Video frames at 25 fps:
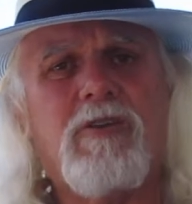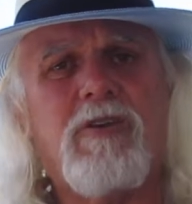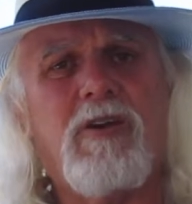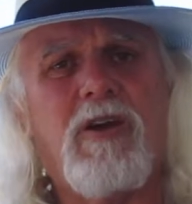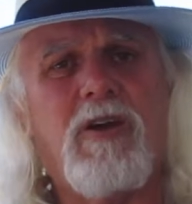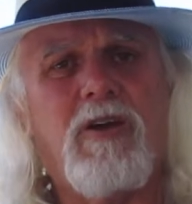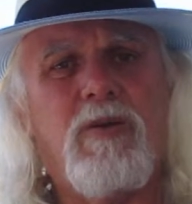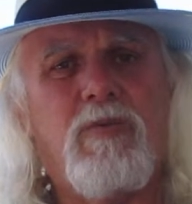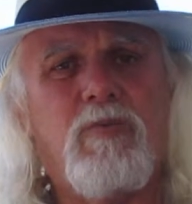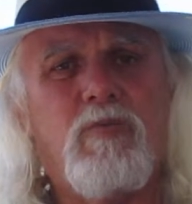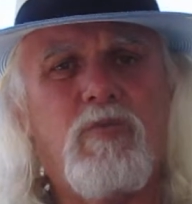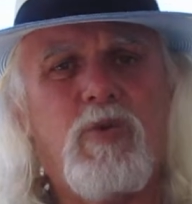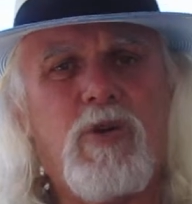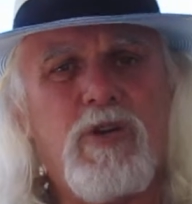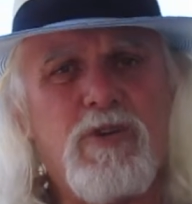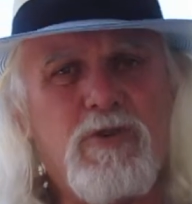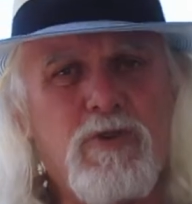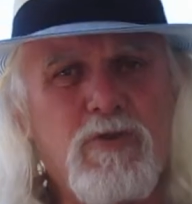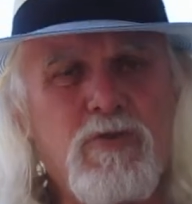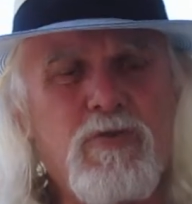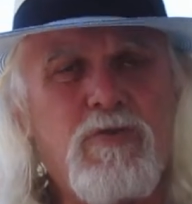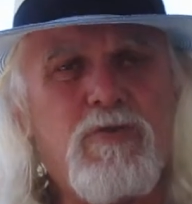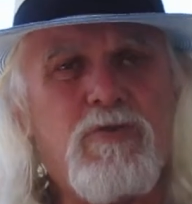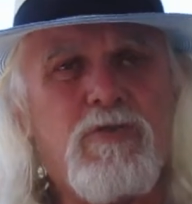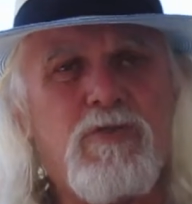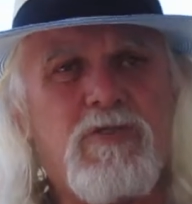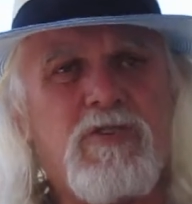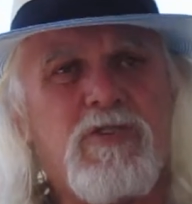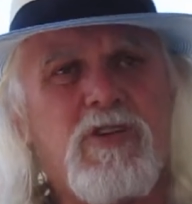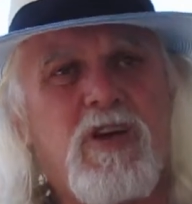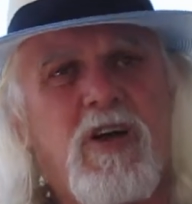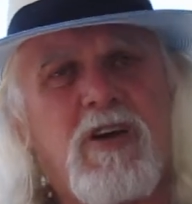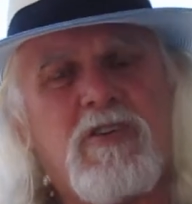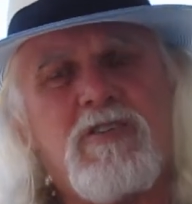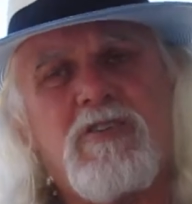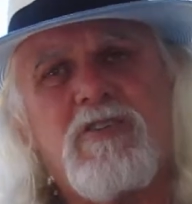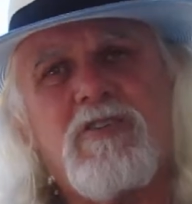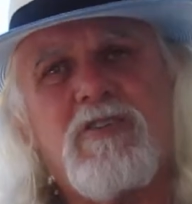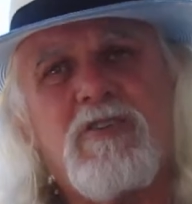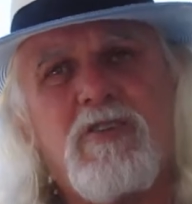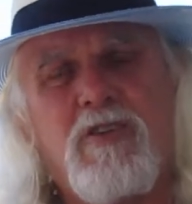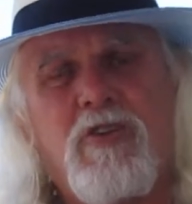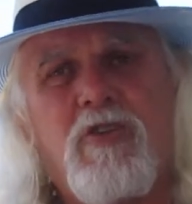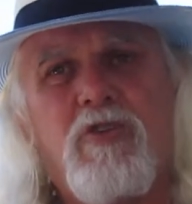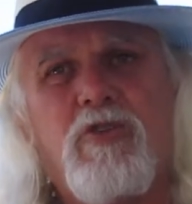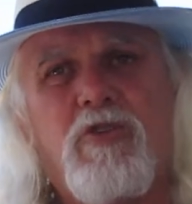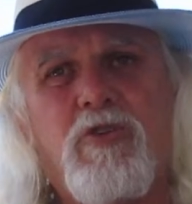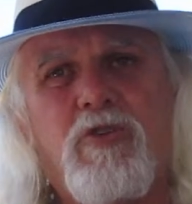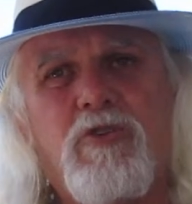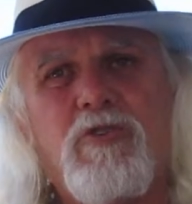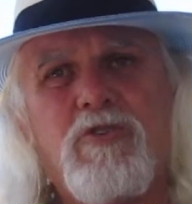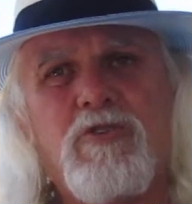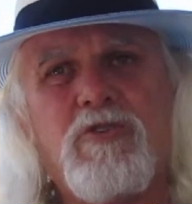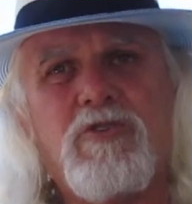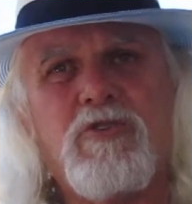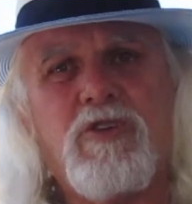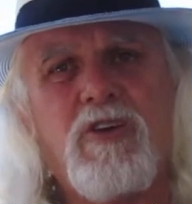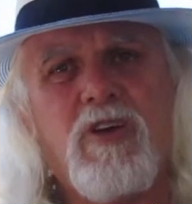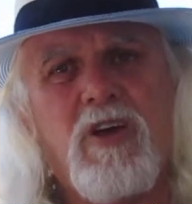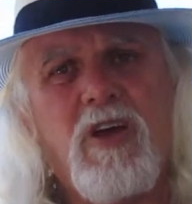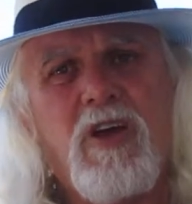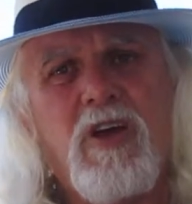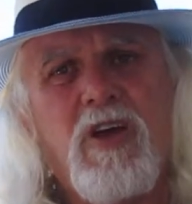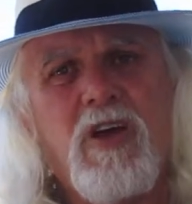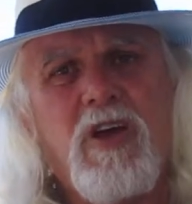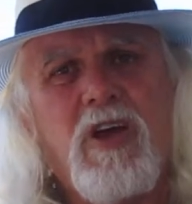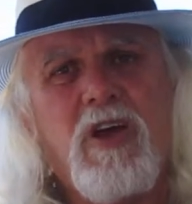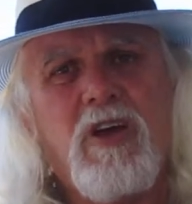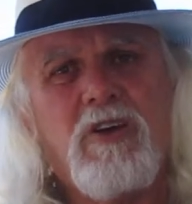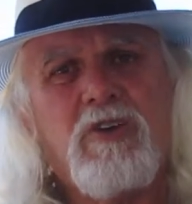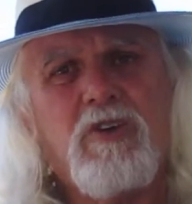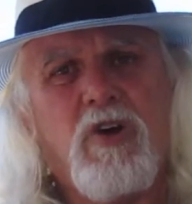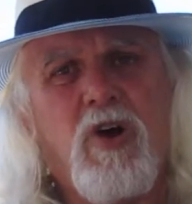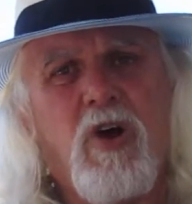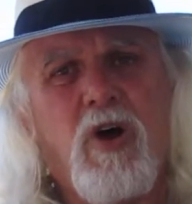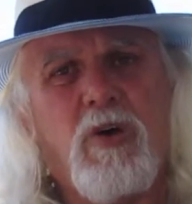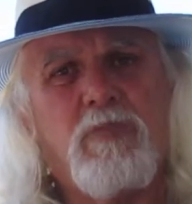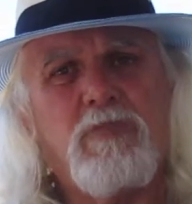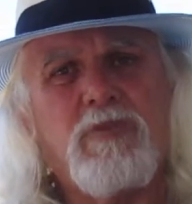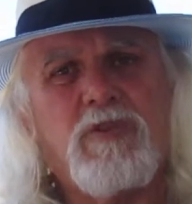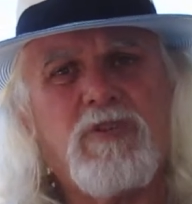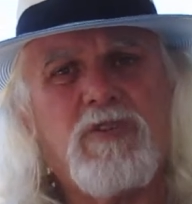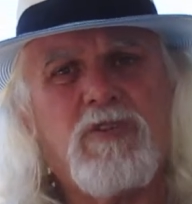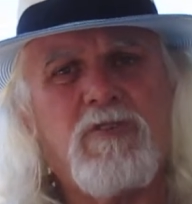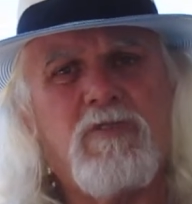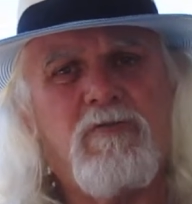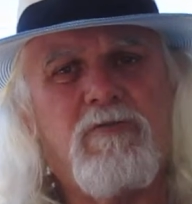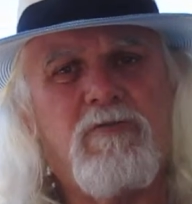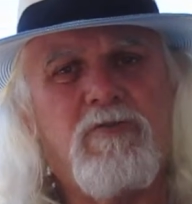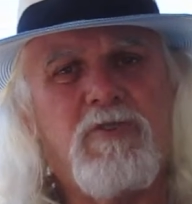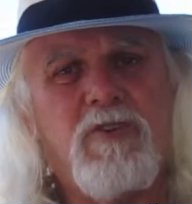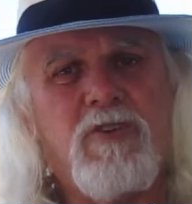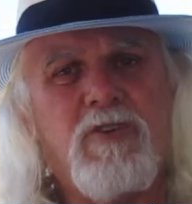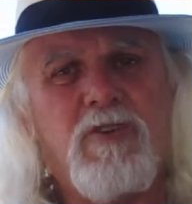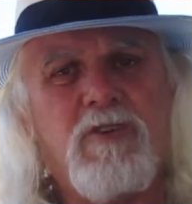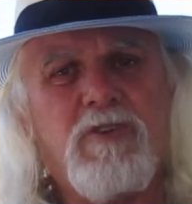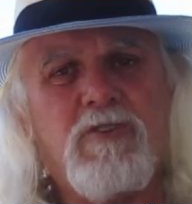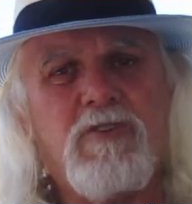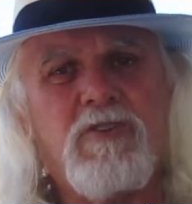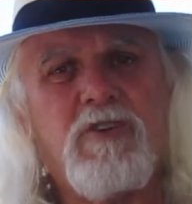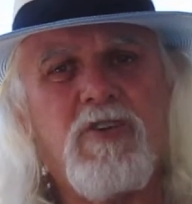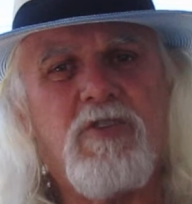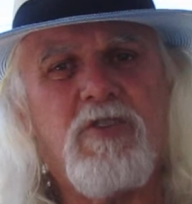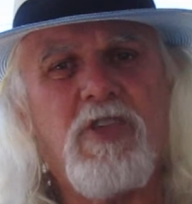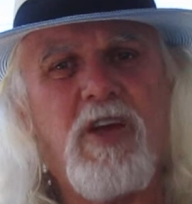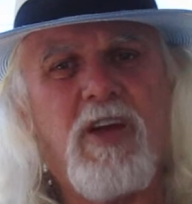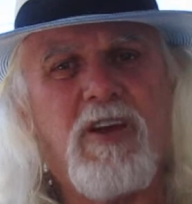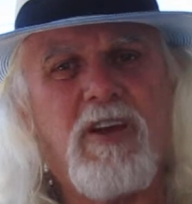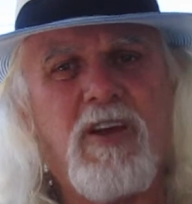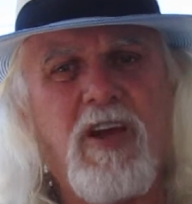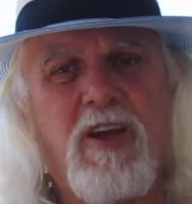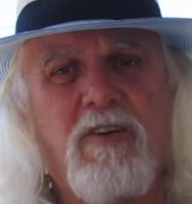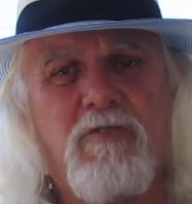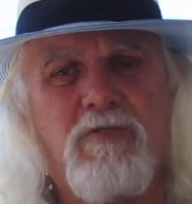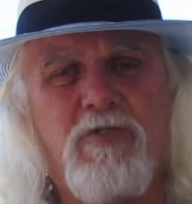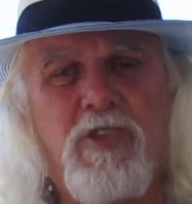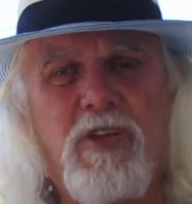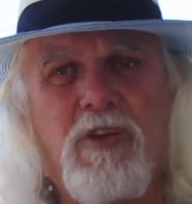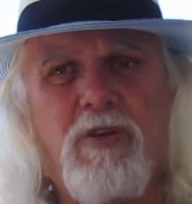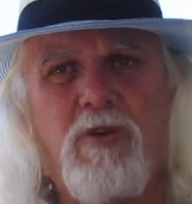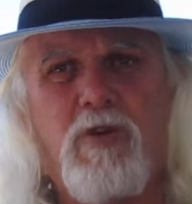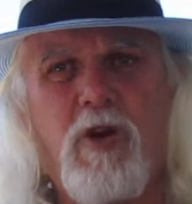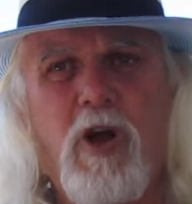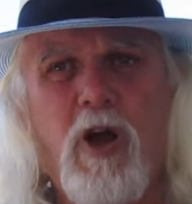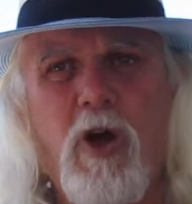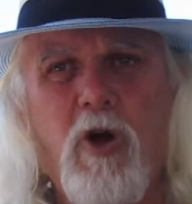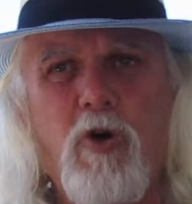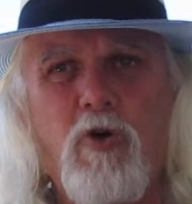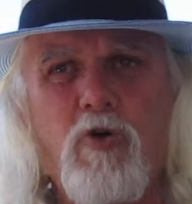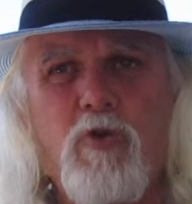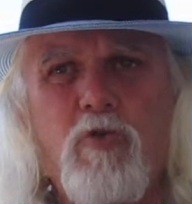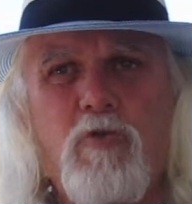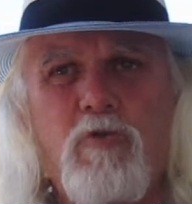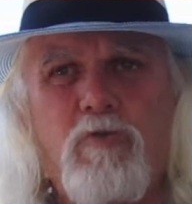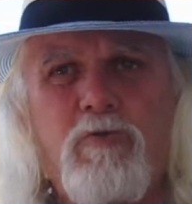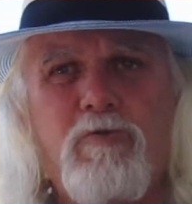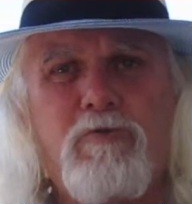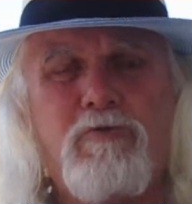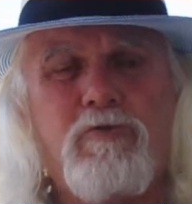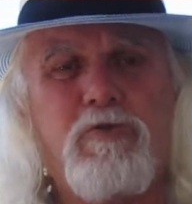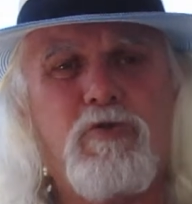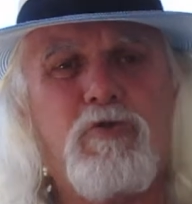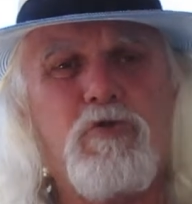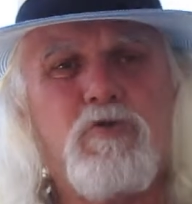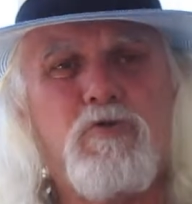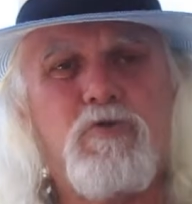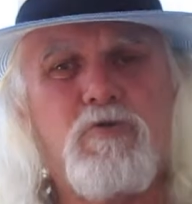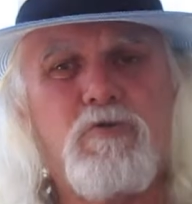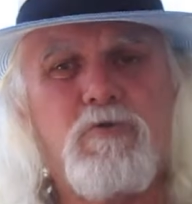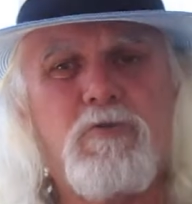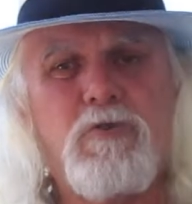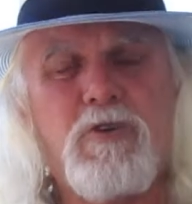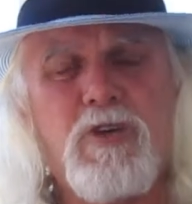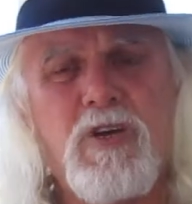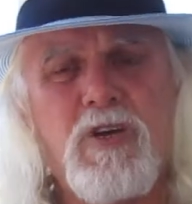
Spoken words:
and we do discuss these types of things, and they have their own food.